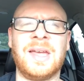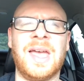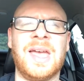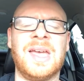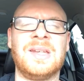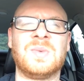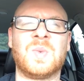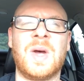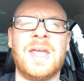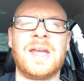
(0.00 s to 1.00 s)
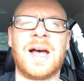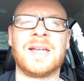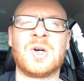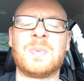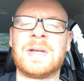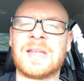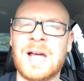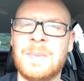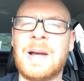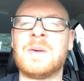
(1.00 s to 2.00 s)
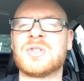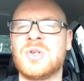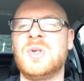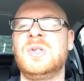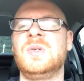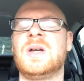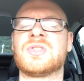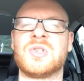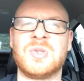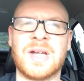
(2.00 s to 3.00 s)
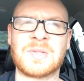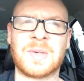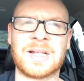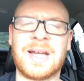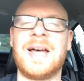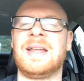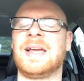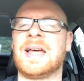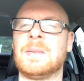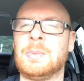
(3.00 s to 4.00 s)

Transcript: and when I go pick it up, I will show you. I'll show you guys what I got. I got a